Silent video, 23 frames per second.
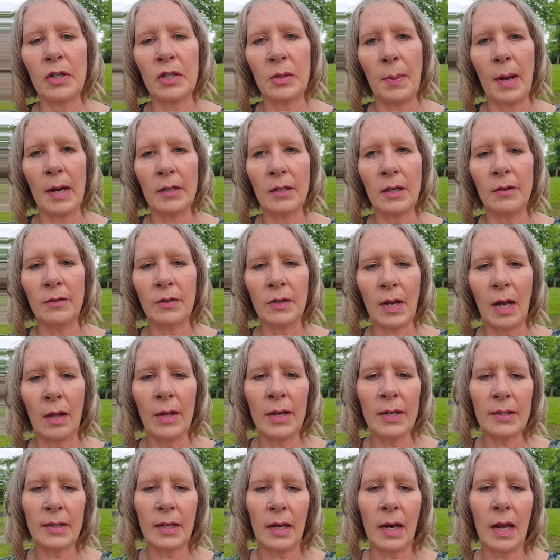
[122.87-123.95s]
perspective, Salt
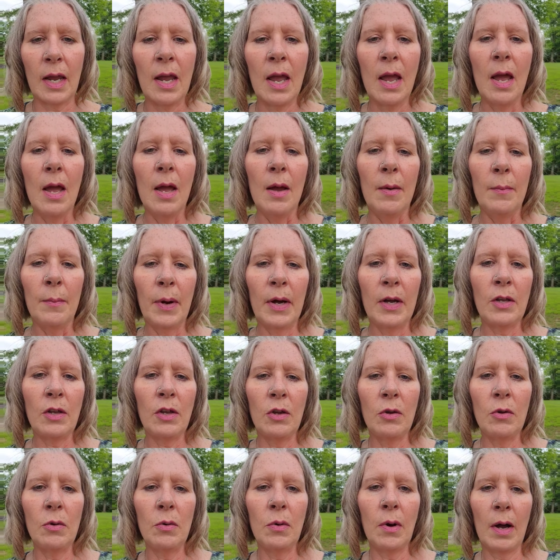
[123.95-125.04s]
Lake City, but
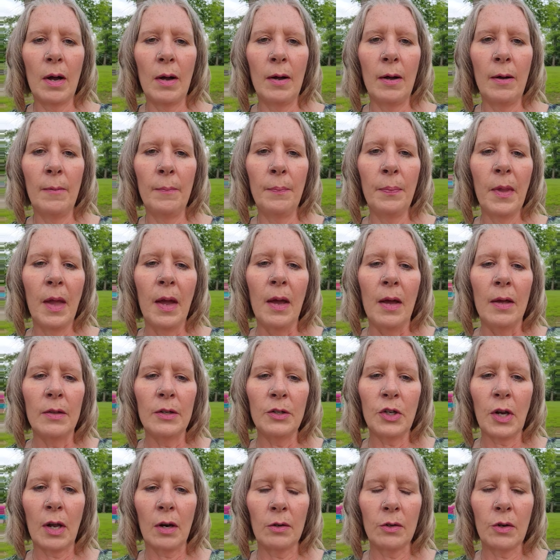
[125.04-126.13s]
the
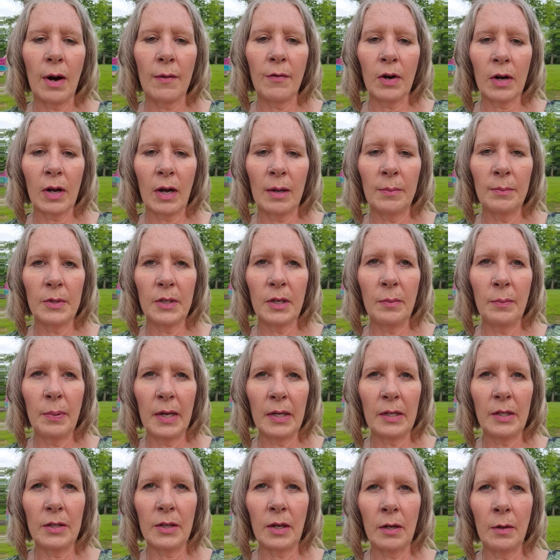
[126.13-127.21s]
shuttle driver comes and
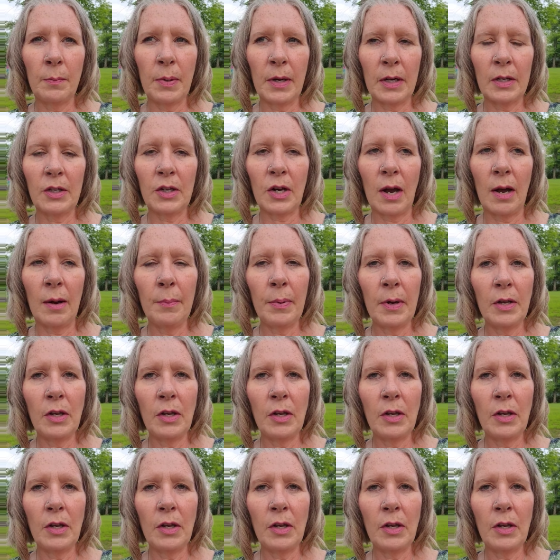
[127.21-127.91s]
picks you up,